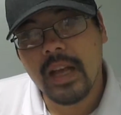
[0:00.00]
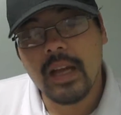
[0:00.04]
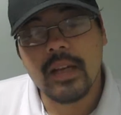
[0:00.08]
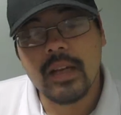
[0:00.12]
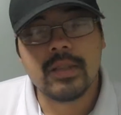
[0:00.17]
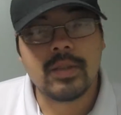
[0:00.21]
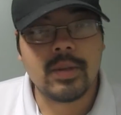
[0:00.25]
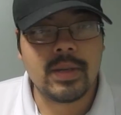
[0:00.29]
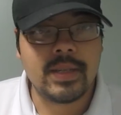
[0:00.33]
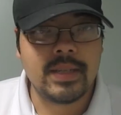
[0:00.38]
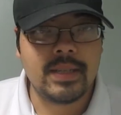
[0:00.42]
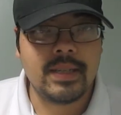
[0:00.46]

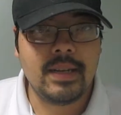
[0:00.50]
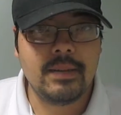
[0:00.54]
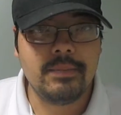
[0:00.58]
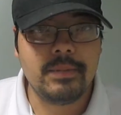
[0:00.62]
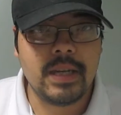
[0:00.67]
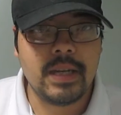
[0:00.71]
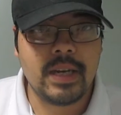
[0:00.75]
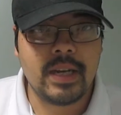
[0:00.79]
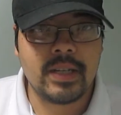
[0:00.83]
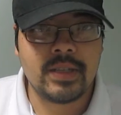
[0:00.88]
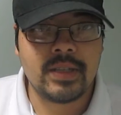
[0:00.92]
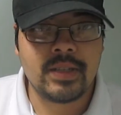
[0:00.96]
So I stopped
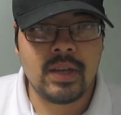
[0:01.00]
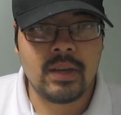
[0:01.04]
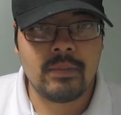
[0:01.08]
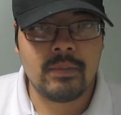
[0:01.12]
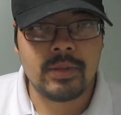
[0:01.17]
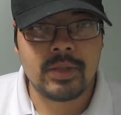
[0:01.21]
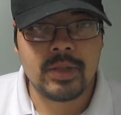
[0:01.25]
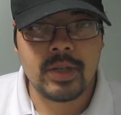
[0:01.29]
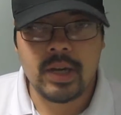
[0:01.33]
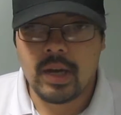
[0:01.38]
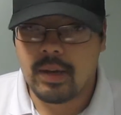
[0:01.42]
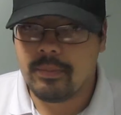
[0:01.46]
at a
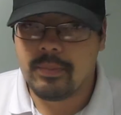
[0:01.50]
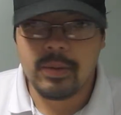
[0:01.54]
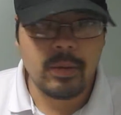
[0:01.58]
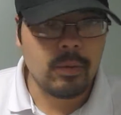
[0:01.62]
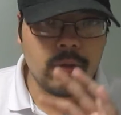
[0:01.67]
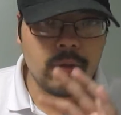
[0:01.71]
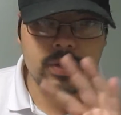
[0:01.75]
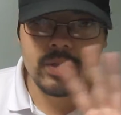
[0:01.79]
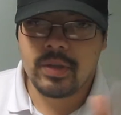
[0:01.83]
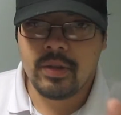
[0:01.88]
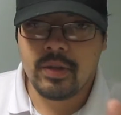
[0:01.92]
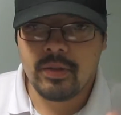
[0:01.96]
consignment shop. It
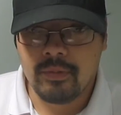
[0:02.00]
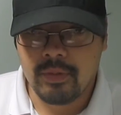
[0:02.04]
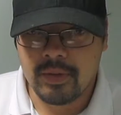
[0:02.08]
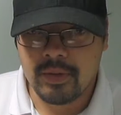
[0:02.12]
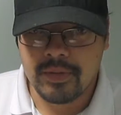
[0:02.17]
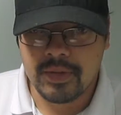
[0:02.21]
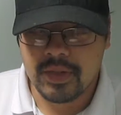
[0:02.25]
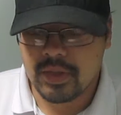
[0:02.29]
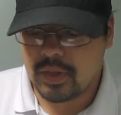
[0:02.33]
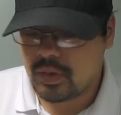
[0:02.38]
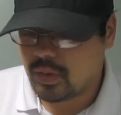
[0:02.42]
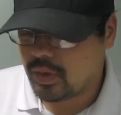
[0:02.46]
wasn't a thrift
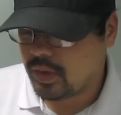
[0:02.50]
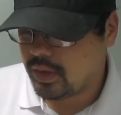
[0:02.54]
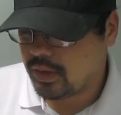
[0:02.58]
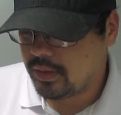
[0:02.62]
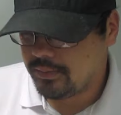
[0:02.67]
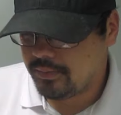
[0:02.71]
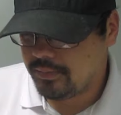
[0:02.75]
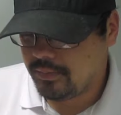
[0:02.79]
store.